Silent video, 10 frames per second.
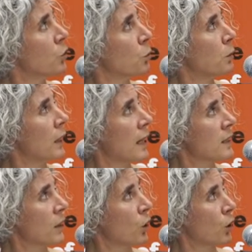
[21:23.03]
to be
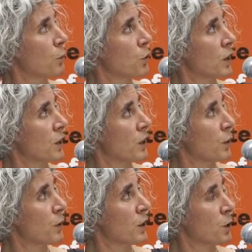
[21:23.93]
less anonymous and
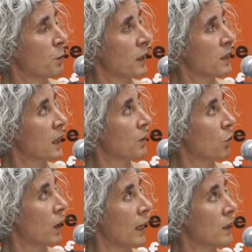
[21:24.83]
services being
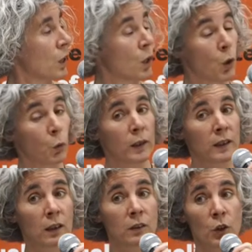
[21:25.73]
centralized, we
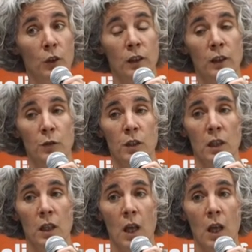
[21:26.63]
need alternatives.